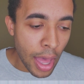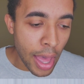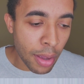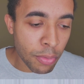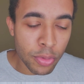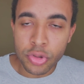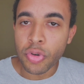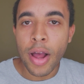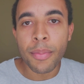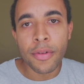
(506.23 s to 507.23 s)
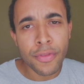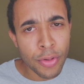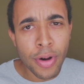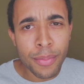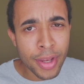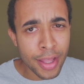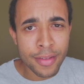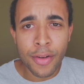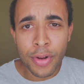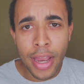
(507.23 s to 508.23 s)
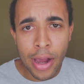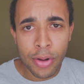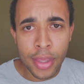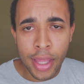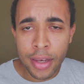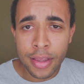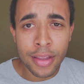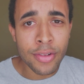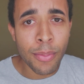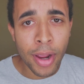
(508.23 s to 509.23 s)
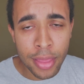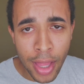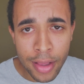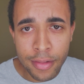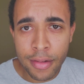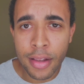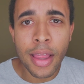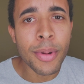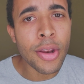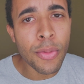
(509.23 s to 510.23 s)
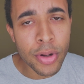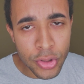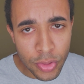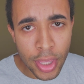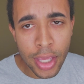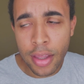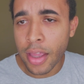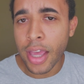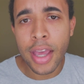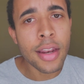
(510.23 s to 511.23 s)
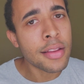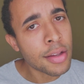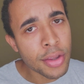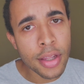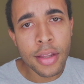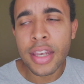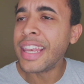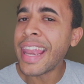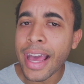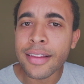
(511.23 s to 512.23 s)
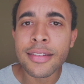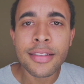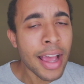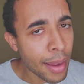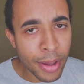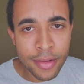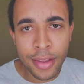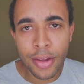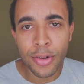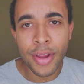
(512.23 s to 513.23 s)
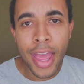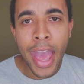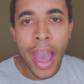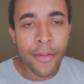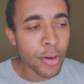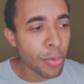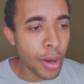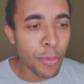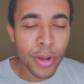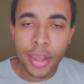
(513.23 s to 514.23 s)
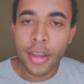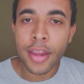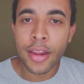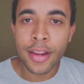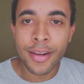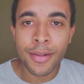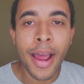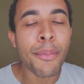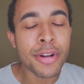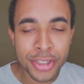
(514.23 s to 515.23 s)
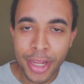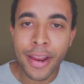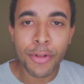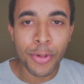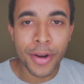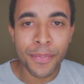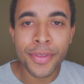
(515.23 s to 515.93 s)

I will drop a few updates every now and then, and these are my thoughts. Let me know what you think, and until the next time I see you, have a great week, and I appreciate everyone.